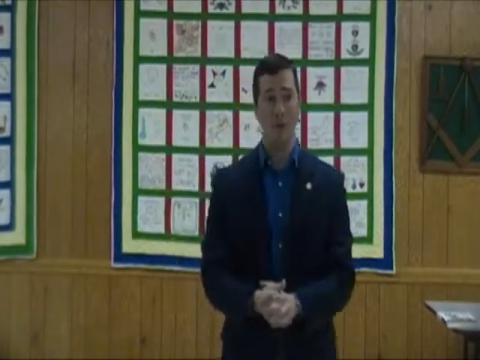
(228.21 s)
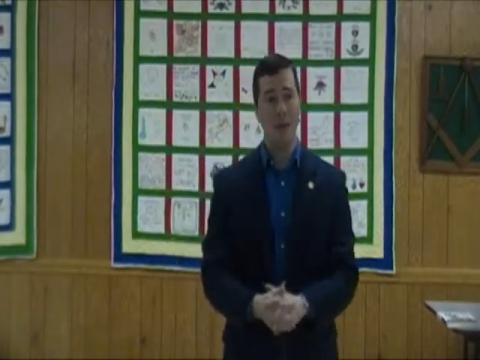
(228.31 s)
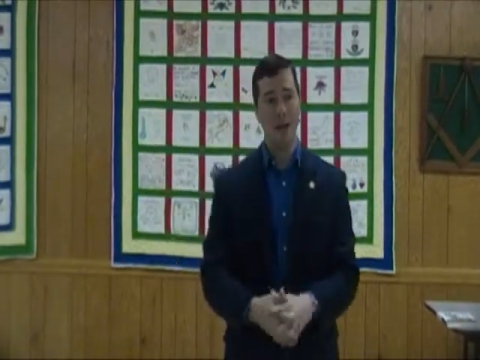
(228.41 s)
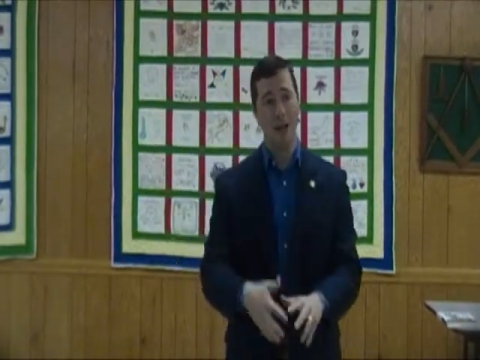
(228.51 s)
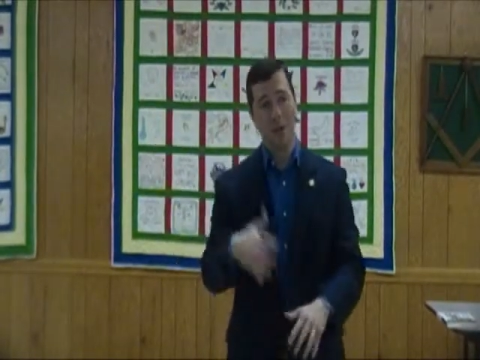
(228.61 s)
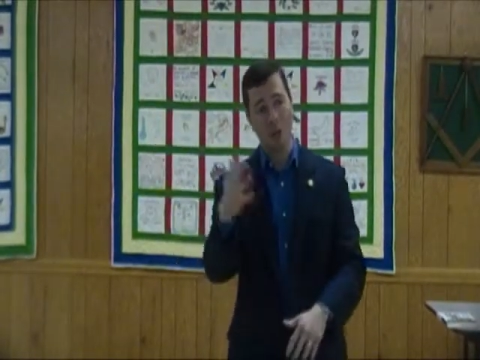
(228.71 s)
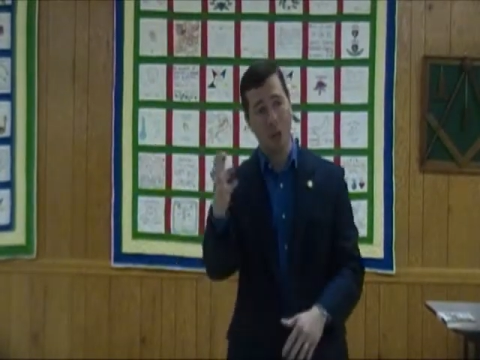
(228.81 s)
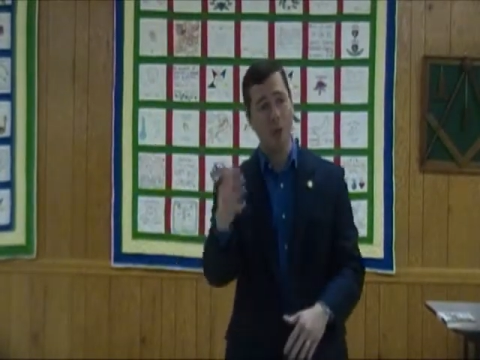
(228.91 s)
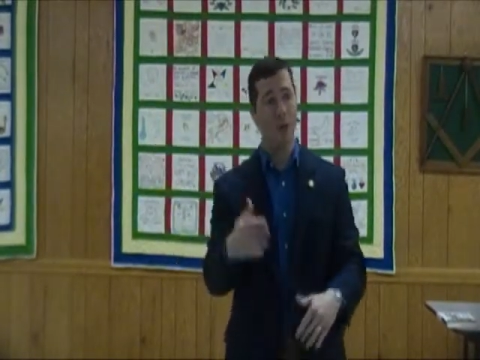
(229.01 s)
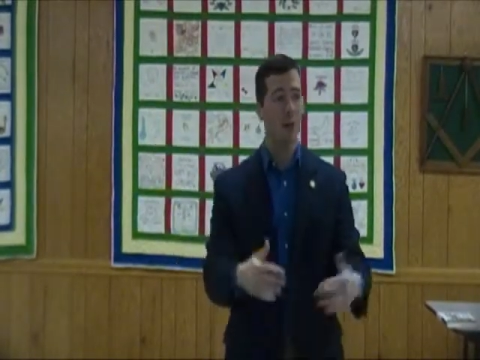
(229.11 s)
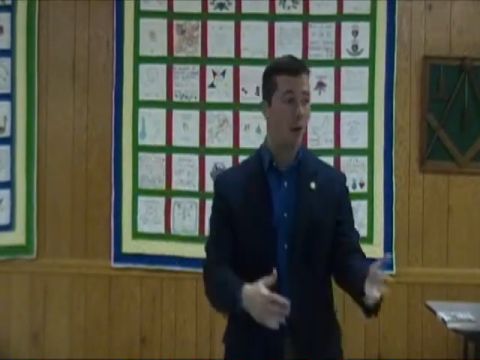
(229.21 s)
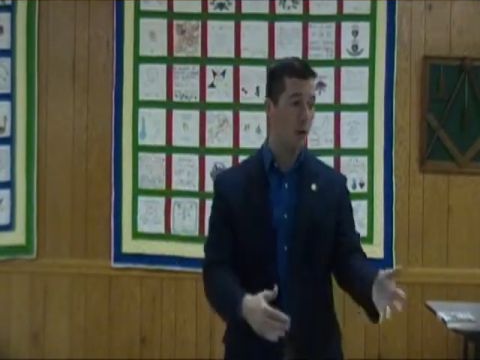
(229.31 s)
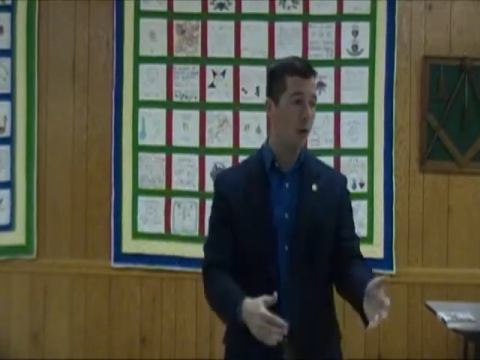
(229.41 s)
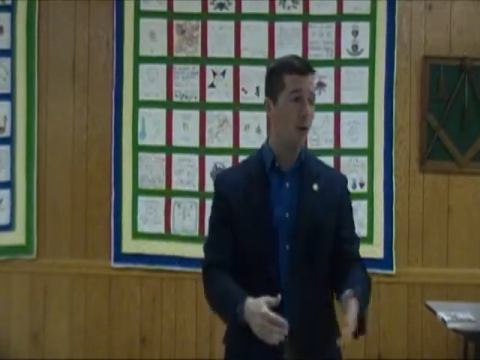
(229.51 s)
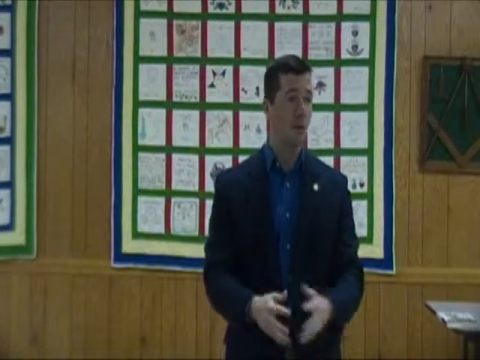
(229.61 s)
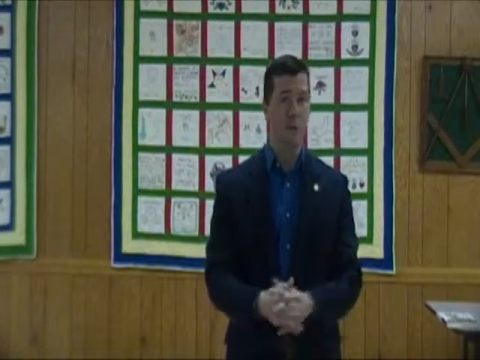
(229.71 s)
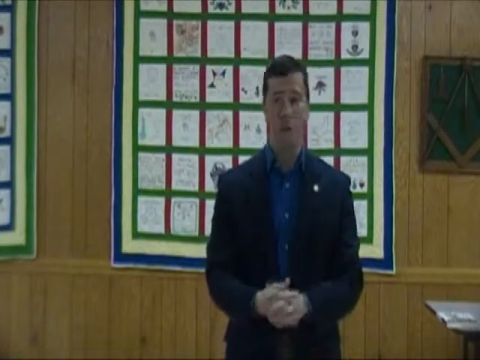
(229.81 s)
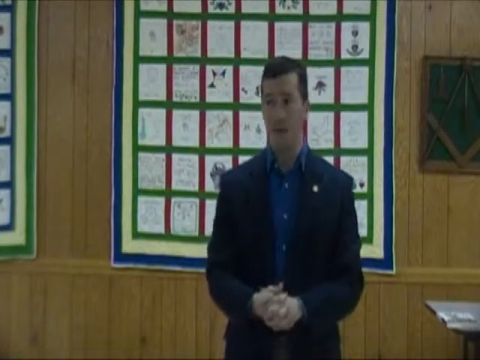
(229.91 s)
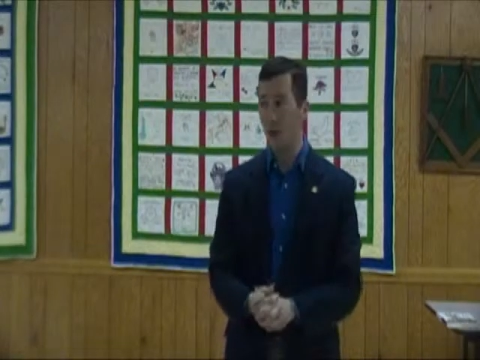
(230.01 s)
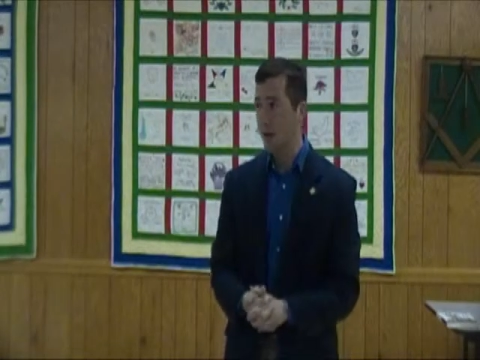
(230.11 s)
We've got a government growing a whole lot quicker than the
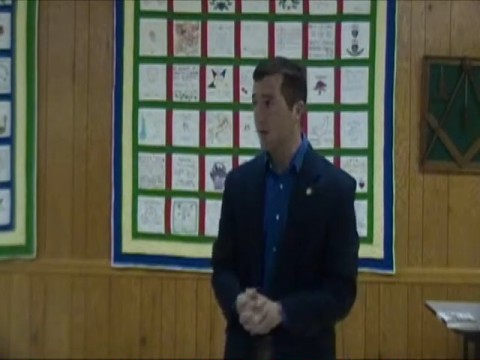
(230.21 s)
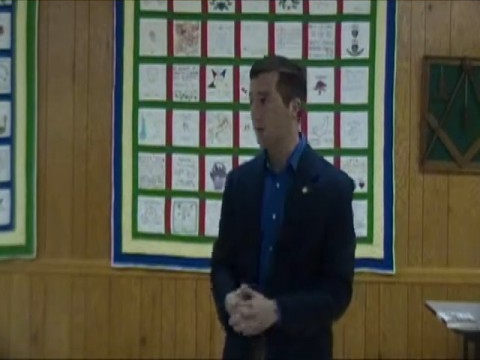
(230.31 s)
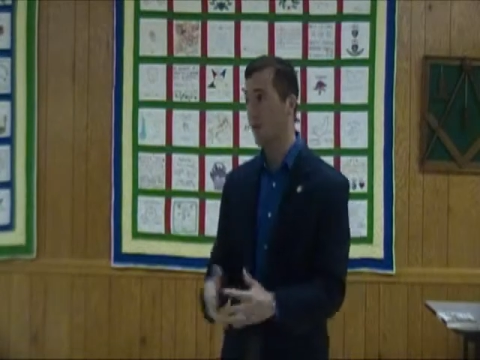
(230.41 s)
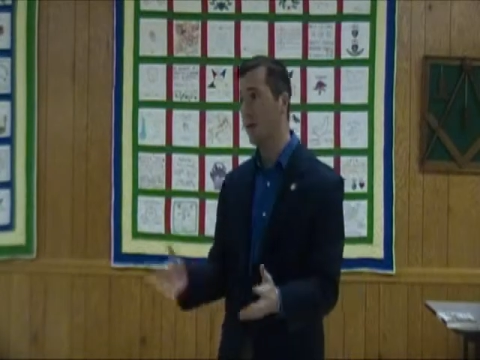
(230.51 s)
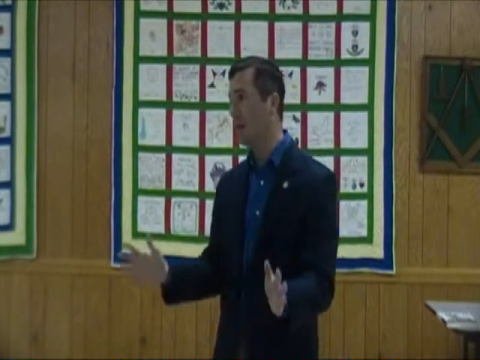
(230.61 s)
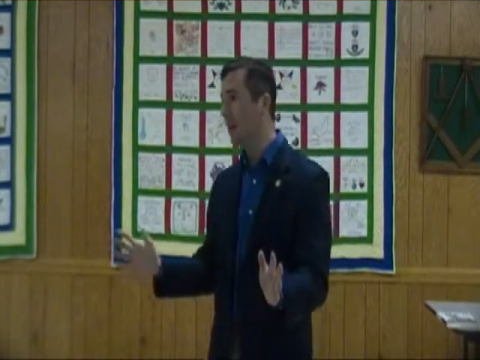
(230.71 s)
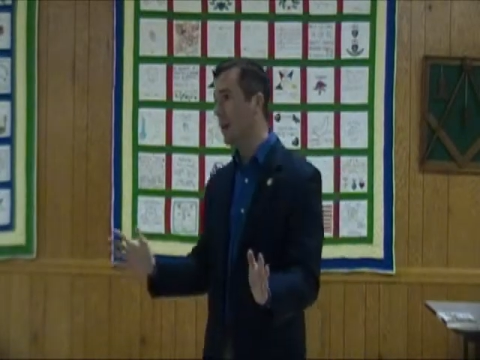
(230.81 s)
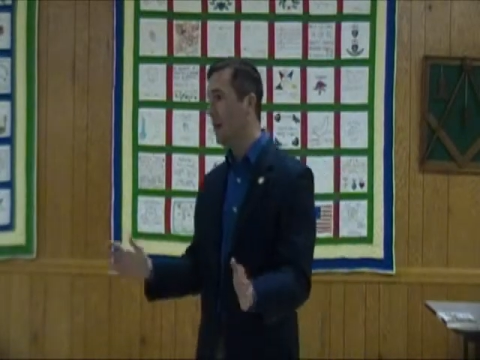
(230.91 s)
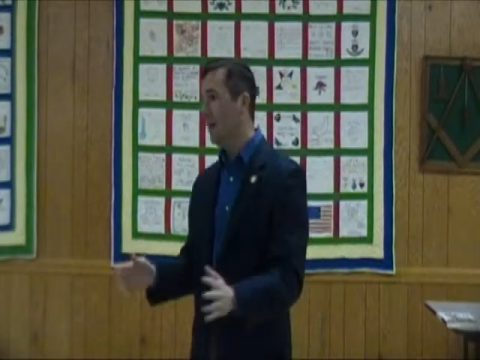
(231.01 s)
private sector is growing.